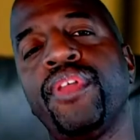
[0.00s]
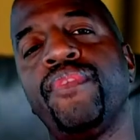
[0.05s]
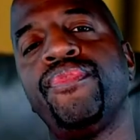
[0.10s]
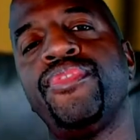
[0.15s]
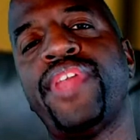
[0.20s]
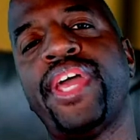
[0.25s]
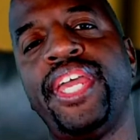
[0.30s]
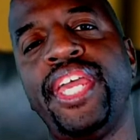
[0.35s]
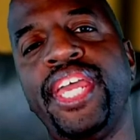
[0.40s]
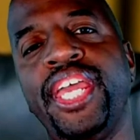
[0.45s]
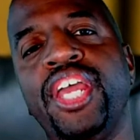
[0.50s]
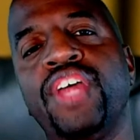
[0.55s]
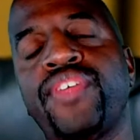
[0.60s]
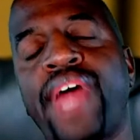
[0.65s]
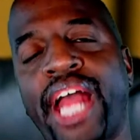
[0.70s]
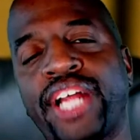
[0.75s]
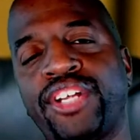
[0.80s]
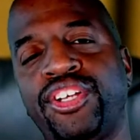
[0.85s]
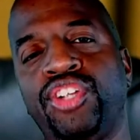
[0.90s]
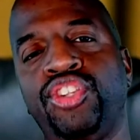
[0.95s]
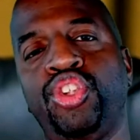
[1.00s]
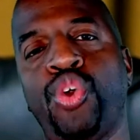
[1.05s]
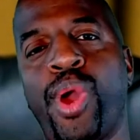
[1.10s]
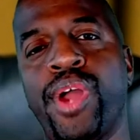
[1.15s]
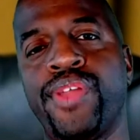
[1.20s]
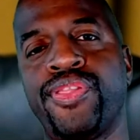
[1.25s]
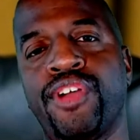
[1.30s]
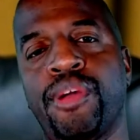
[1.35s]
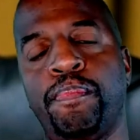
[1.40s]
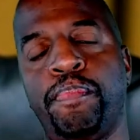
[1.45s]
that he is actually
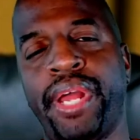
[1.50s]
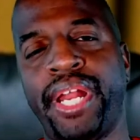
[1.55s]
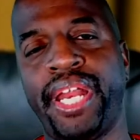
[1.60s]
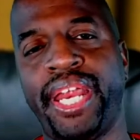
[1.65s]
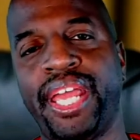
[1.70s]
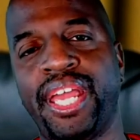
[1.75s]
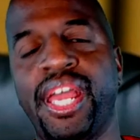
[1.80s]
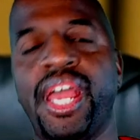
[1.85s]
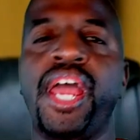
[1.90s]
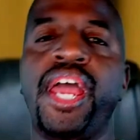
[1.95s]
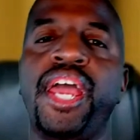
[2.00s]
doing their bidding,